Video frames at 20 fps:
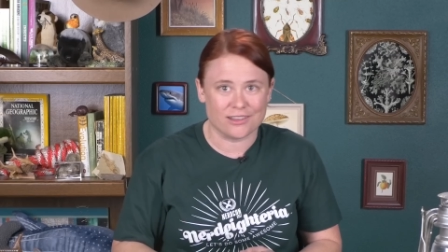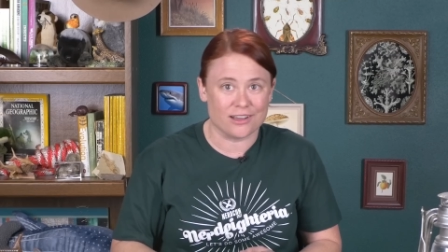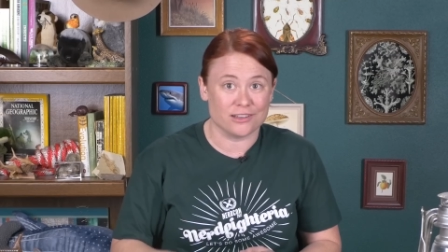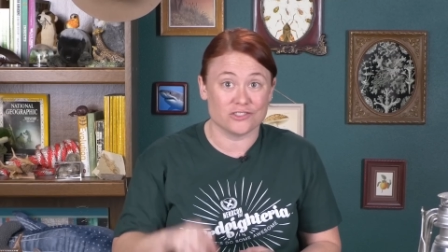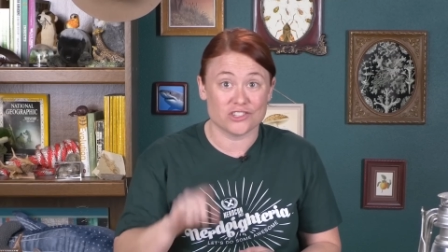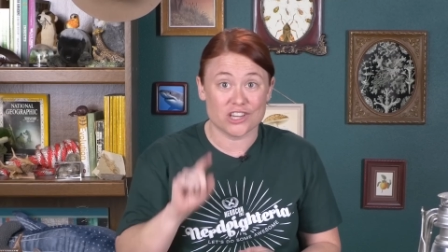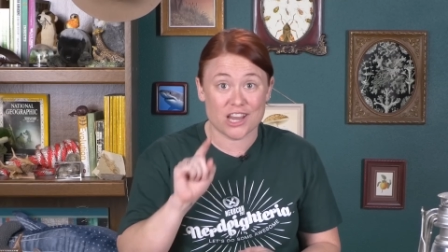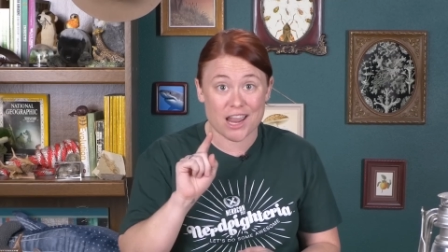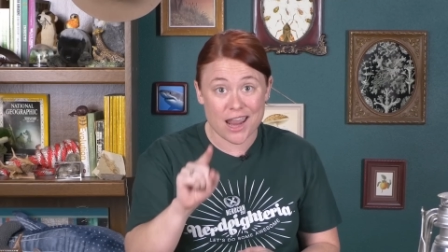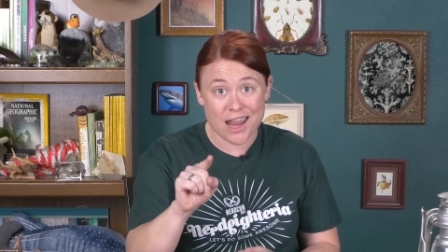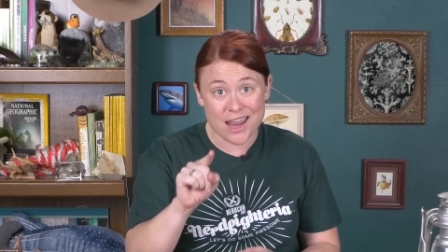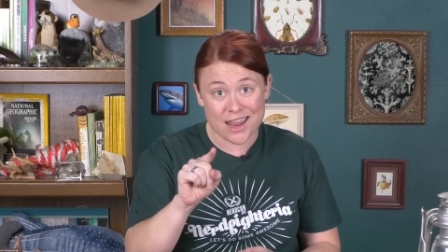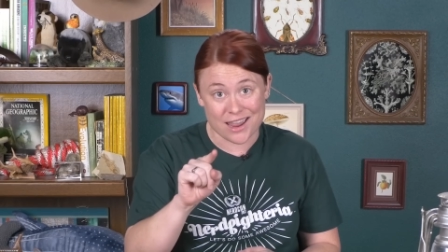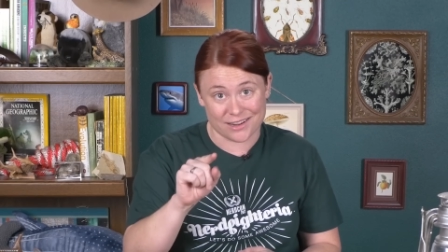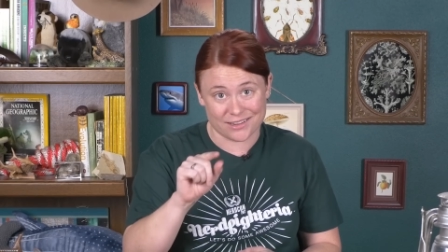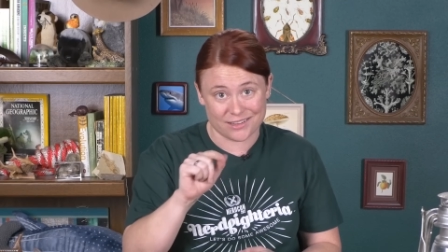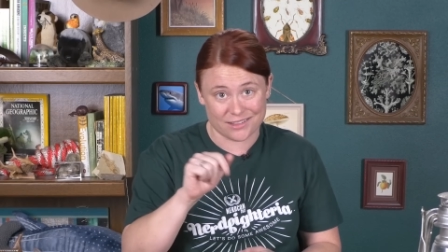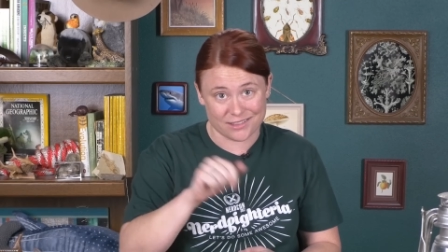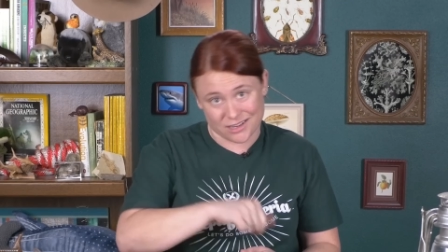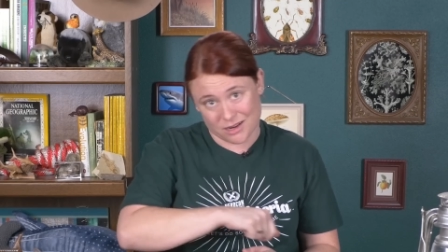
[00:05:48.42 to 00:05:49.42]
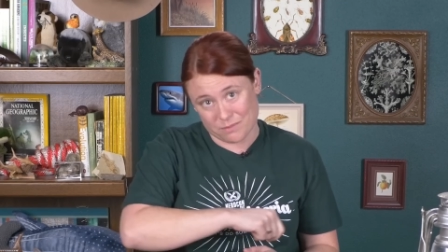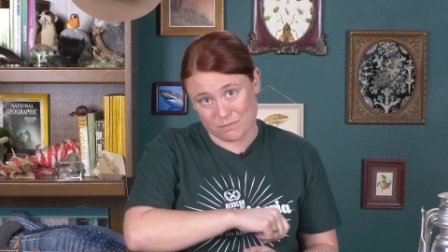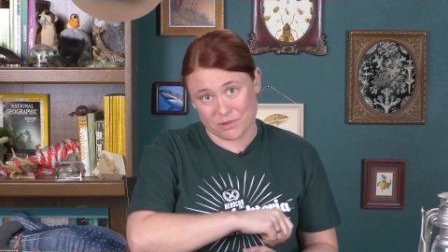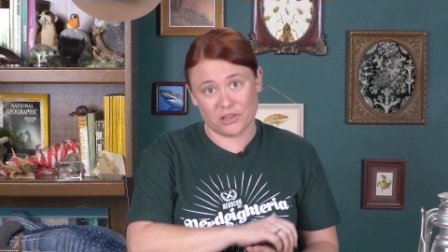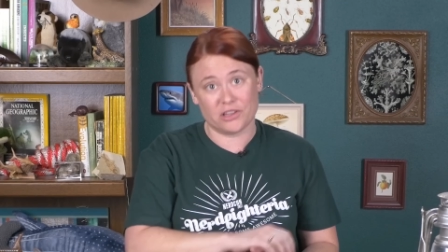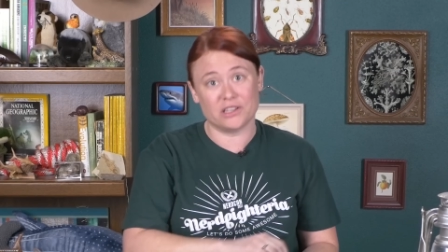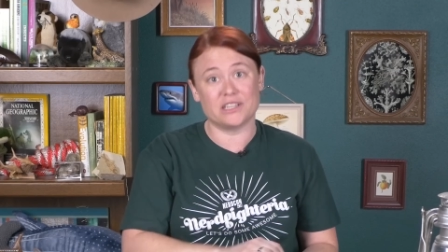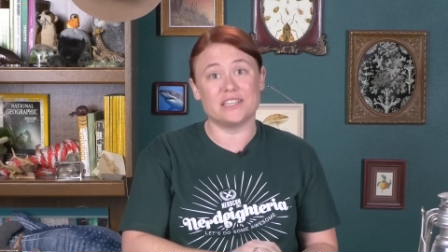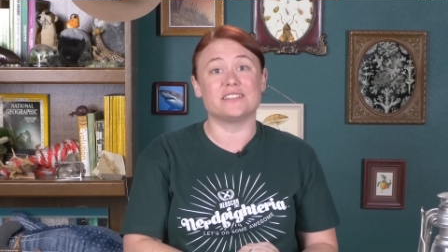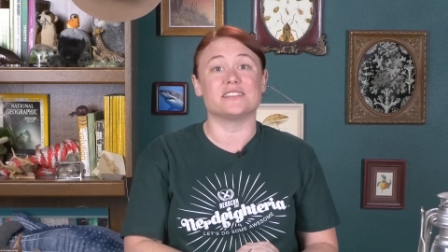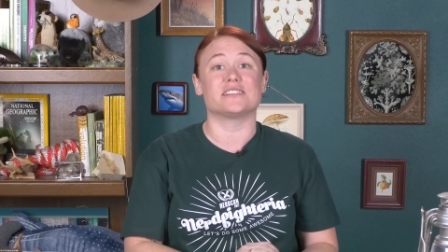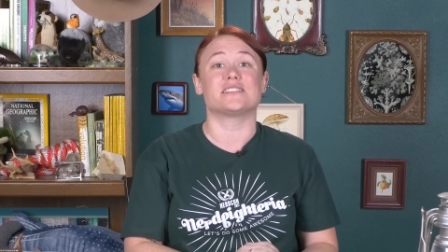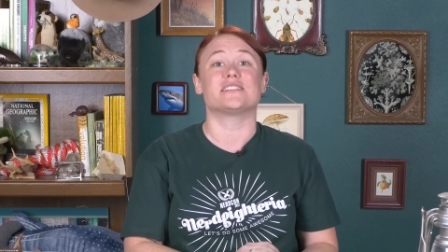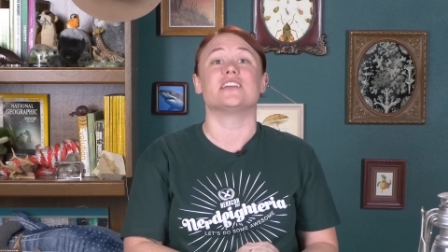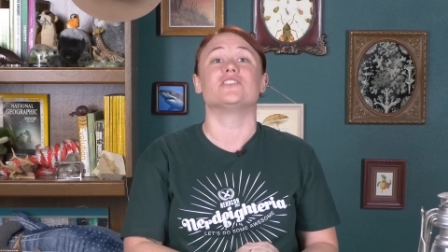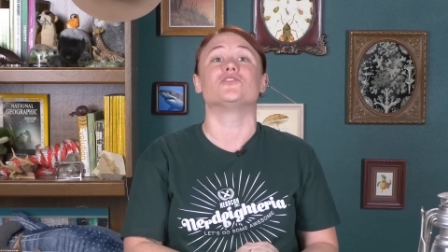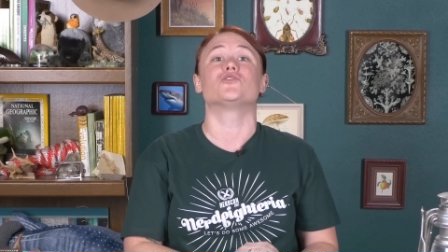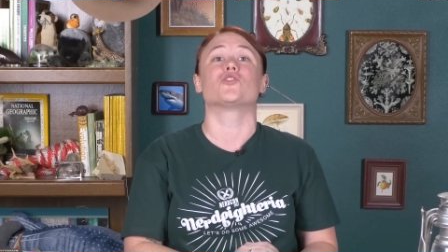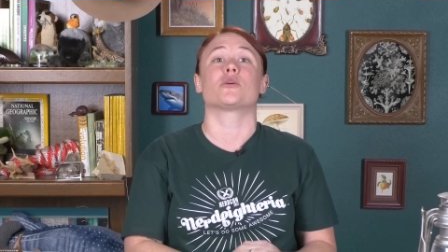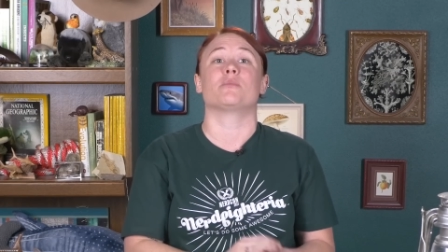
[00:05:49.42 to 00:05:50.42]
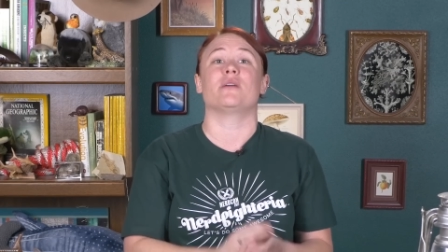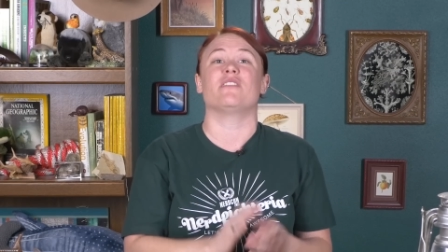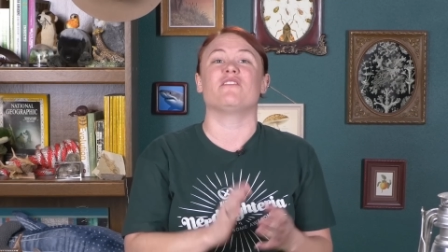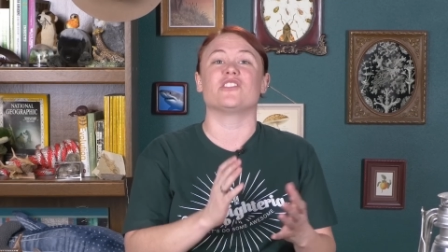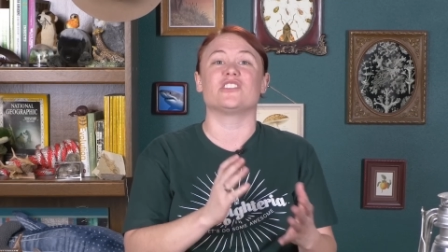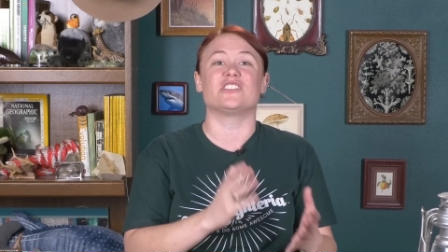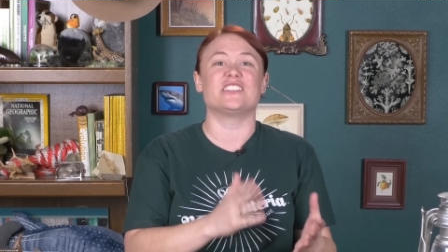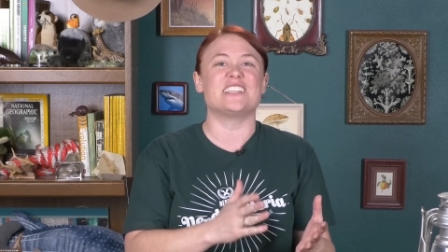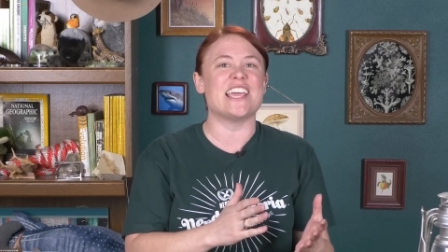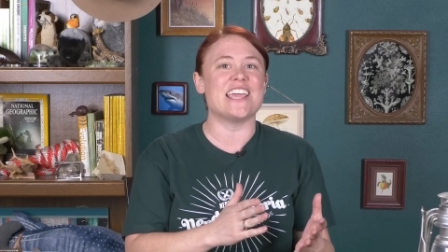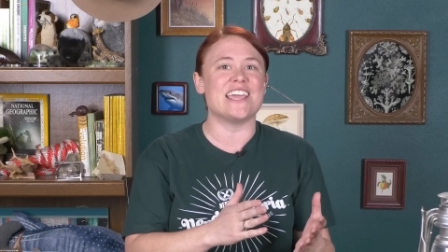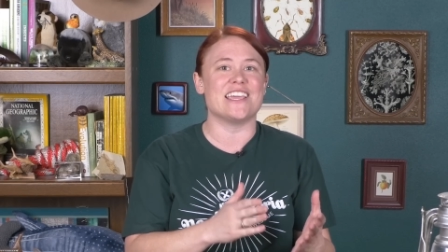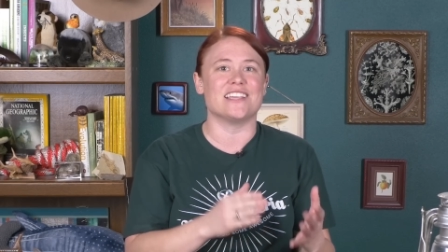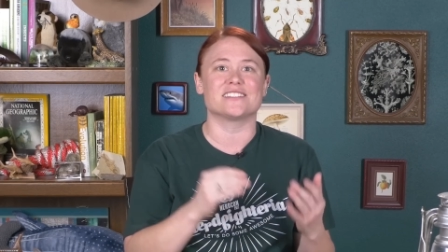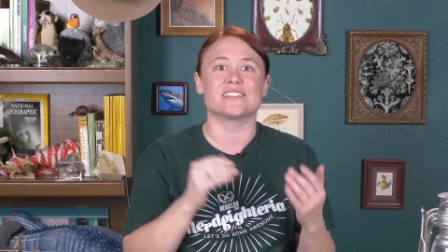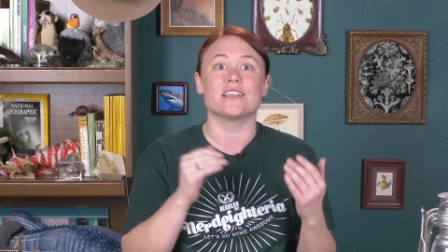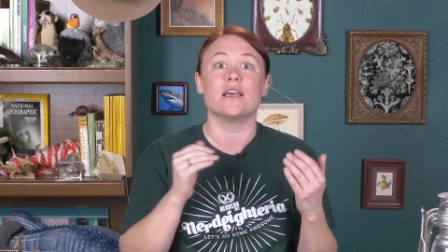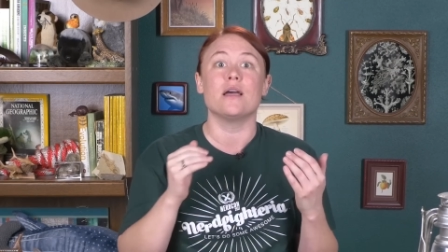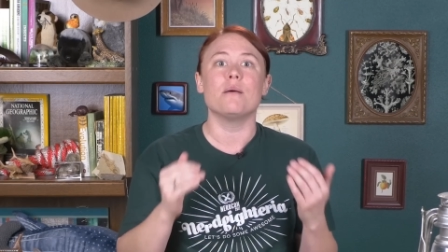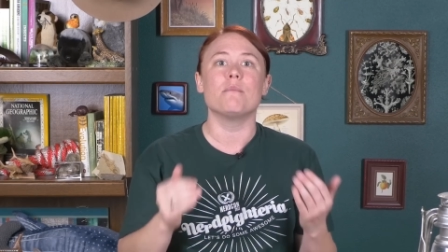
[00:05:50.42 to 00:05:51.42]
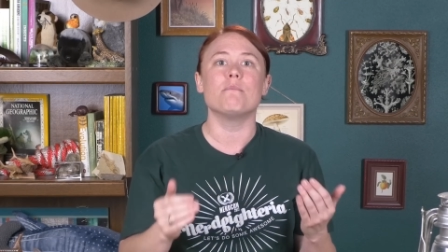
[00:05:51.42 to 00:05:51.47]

lunch, and the ability to stay dormant for days